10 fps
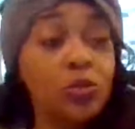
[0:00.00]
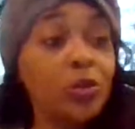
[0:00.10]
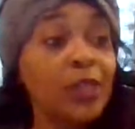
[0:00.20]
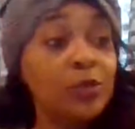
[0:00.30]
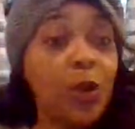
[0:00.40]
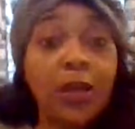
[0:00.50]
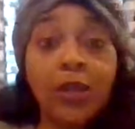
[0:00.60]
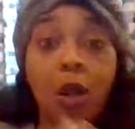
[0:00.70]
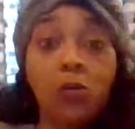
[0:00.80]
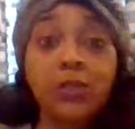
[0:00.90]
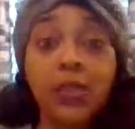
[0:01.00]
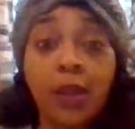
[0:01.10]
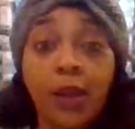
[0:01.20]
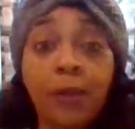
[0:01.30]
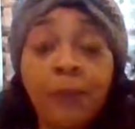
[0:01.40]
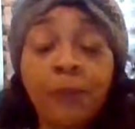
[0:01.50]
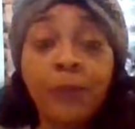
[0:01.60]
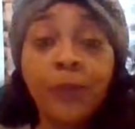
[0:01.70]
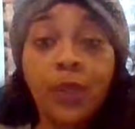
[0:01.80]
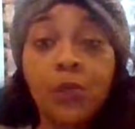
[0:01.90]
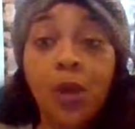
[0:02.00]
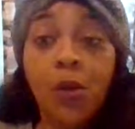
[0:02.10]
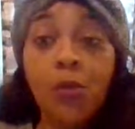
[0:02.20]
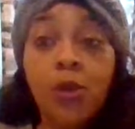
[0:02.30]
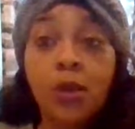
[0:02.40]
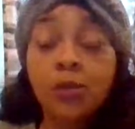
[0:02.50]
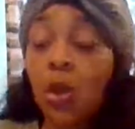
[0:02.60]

You know, that's why they always say that, you know,